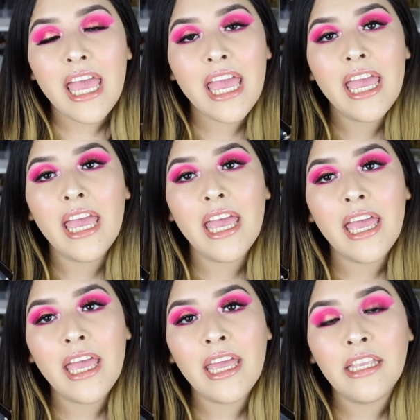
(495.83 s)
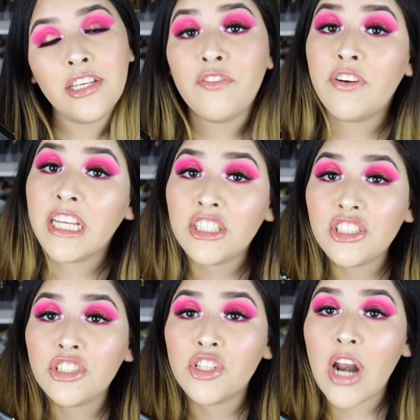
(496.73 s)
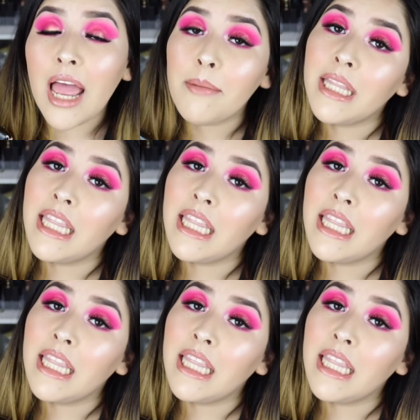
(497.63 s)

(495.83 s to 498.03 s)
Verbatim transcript: and don't forget to subscribe